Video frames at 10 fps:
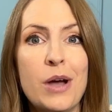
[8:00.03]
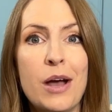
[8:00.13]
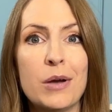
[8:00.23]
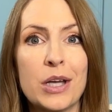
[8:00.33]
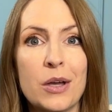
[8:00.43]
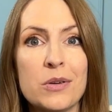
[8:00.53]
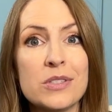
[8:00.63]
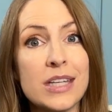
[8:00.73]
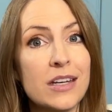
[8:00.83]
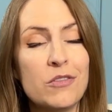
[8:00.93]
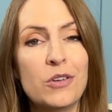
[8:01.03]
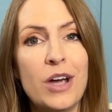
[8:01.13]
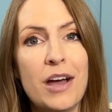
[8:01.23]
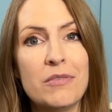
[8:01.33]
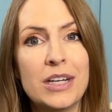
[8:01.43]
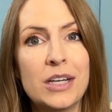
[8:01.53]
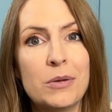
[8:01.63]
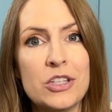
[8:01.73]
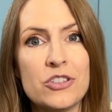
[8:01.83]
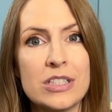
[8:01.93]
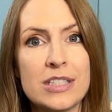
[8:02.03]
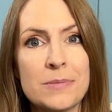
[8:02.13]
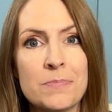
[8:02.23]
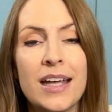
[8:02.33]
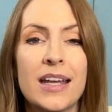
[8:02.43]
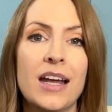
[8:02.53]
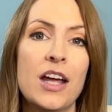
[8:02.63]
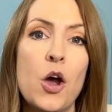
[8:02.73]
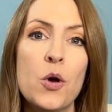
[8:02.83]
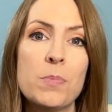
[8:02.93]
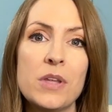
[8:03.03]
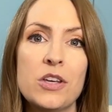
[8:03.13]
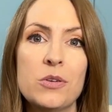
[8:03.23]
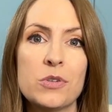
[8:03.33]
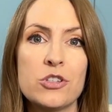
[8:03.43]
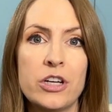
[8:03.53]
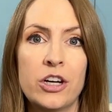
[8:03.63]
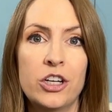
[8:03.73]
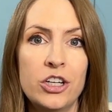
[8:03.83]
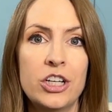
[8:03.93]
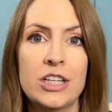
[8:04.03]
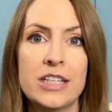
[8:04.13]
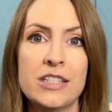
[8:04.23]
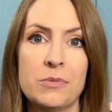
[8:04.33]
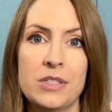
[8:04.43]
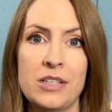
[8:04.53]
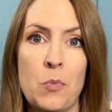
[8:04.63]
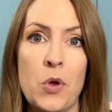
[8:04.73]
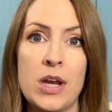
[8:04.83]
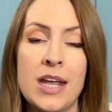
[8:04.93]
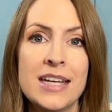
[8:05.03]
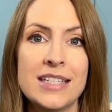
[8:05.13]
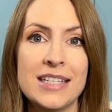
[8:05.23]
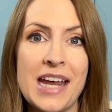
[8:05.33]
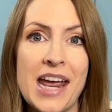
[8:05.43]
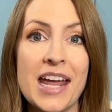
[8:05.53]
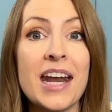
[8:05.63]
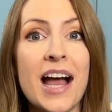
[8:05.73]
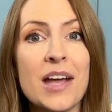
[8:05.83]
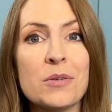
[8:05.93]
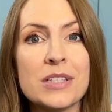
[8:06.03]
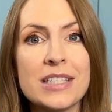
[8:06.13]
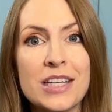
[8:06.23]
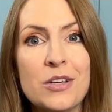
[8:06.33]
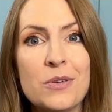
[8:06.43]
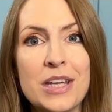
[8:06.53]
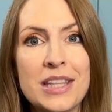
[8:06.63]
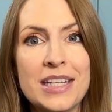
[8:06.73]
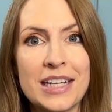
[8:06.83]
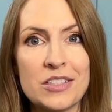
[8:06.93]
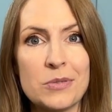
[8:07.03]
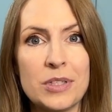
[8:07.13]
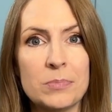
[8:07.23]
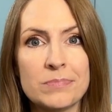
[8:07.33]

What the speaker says: how it goes and if you have any questions. I hope that you will share your goodness with someone today, and I will see you in the next one.